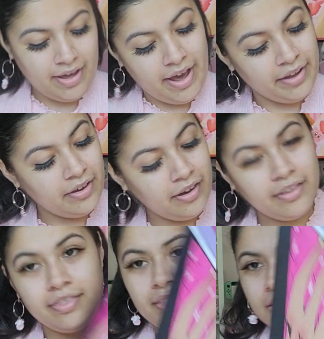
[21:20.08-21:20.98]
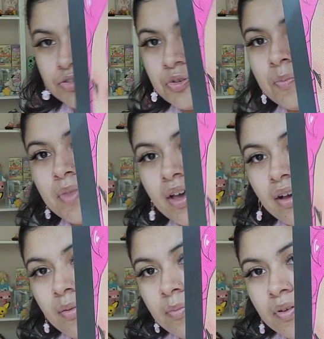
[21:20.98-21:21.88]
I got this from
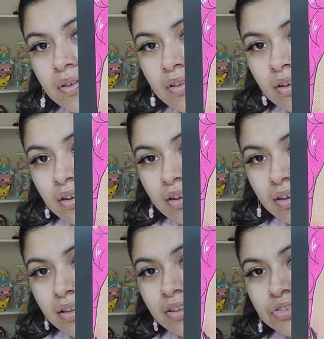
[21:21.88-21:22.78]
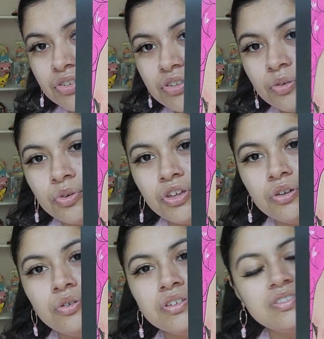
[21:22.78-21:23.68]
them. And this is so
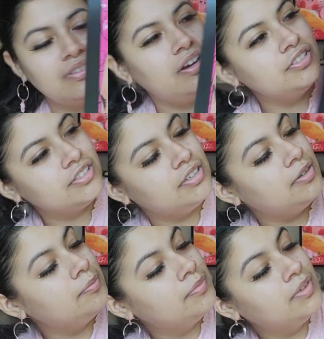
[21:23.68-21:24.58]
cute. This is awesome.